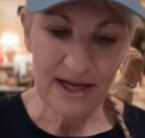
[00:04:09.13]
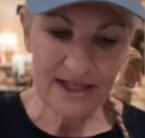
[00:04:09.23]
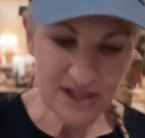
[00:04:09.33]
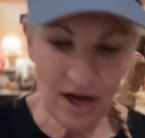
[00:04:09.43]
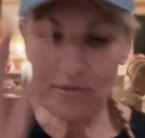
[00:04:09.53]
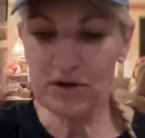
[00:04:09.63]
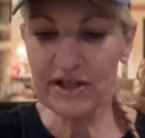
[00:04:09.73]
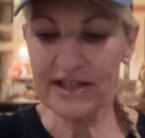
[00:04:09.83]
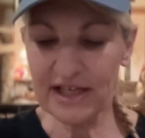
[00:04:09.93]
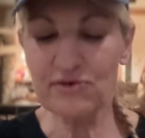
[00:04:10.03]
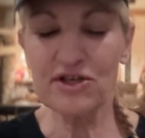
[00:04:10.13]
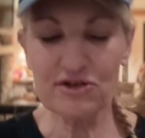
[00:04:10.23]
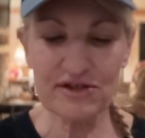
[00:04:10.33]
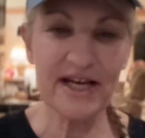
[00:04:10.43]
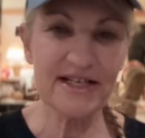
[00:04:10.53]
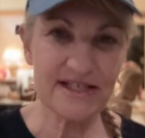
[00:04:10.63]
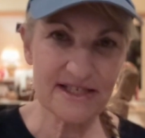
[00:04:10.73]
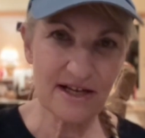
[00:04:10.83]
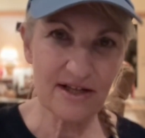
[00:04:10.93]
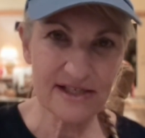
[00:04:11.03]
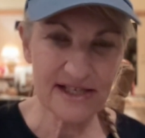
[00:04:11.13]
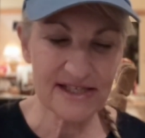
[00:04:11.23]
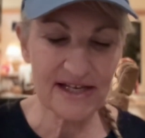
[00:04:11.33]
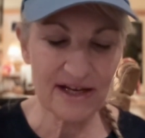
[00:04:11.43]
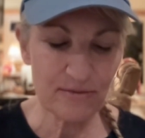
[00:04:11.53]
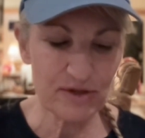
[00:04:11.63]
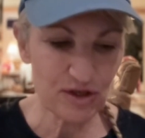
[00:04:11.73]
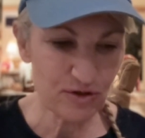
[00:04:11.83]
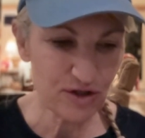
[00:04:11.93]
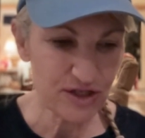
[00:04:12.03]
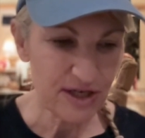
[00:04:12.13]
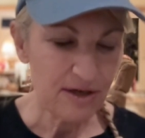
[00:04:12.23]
It's not really, that's what neuroscientists tell us and researchers.